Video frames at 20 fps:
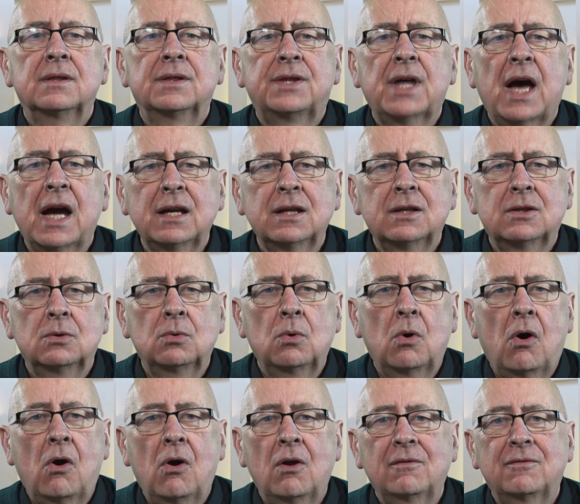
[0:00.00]
Thank you
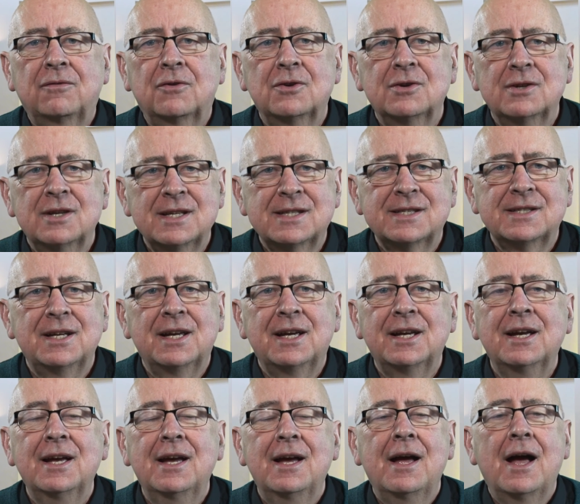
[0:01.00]
all for
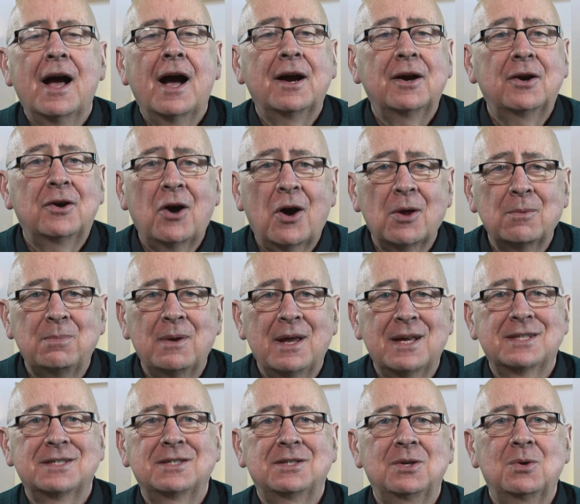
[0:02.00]
listening, and God
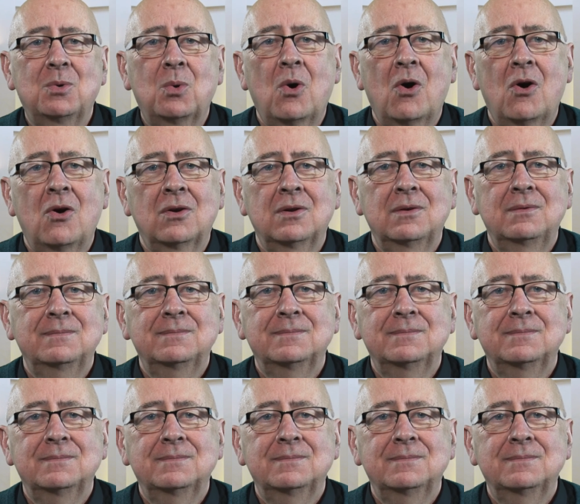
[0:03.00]
bless you all.